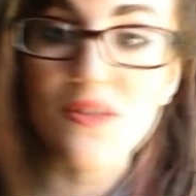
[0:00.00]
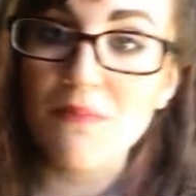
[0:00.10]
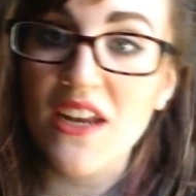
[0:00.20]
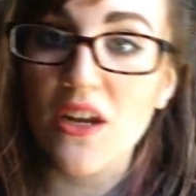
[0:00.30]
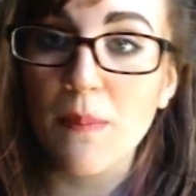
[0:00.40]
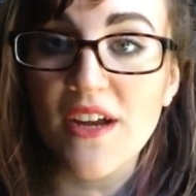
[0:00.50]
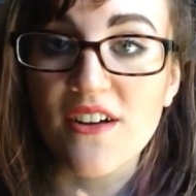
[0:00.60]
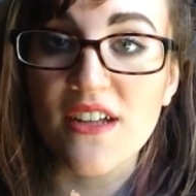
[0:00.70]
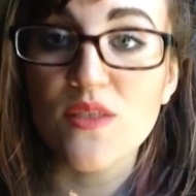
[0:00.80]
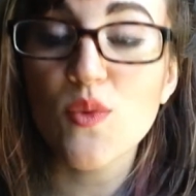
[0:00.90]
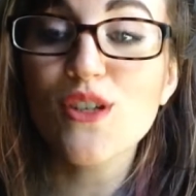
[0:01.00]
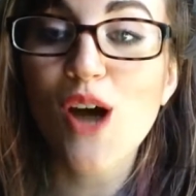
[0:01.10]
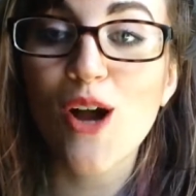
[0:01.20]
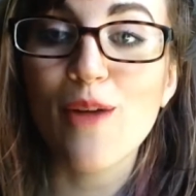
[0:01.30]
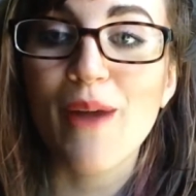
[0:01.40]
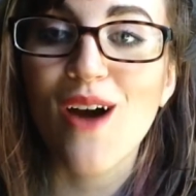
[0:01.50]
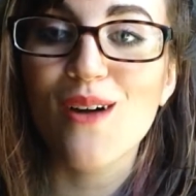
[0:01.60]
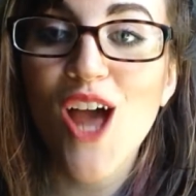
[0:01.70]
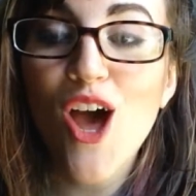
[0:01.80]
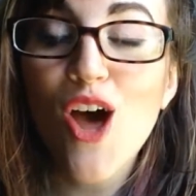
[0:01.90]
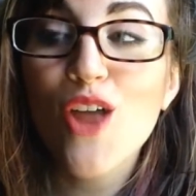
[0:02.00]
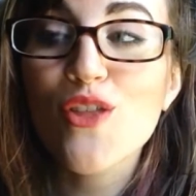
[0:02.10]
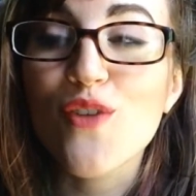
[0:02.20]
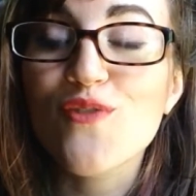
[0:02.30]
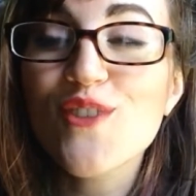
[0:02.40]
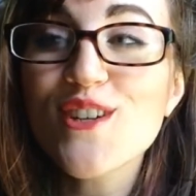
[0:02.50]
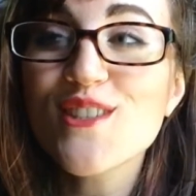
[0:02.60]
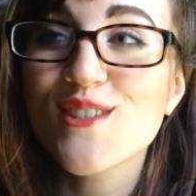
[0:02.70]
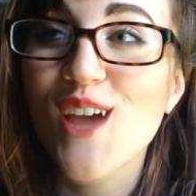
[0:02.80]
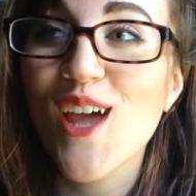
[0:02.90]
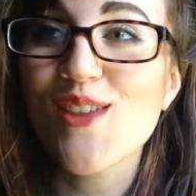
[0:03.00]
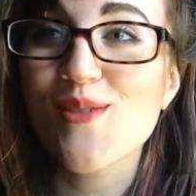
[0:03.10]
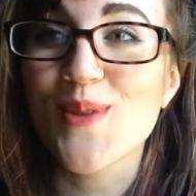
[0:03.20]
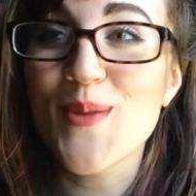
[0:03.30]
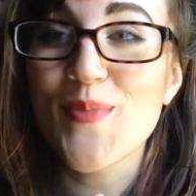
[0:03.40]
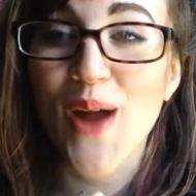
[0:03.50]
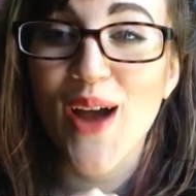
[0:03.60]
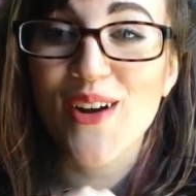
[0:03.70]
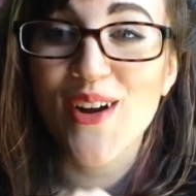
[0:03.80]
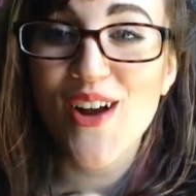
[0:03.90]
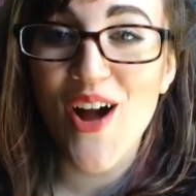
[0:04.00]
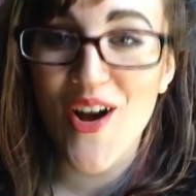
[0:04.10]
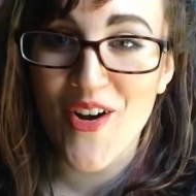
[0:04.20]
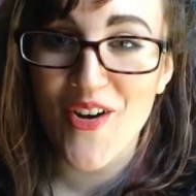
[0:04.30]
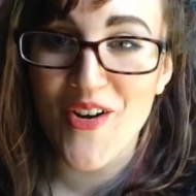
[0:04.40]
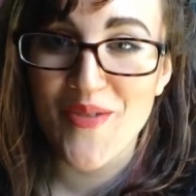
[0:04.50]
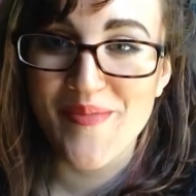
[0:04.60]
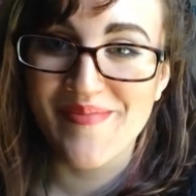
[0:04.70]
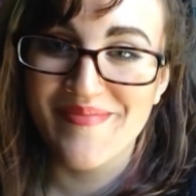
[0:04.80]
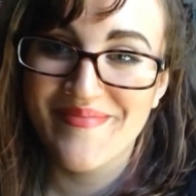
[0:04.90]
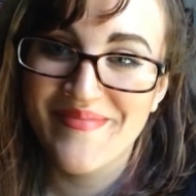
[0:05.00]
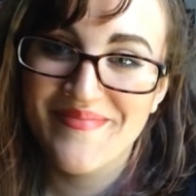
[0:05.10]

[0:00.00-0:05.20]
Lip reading: just made an appearance, we'll talk about the first day that we brought her home.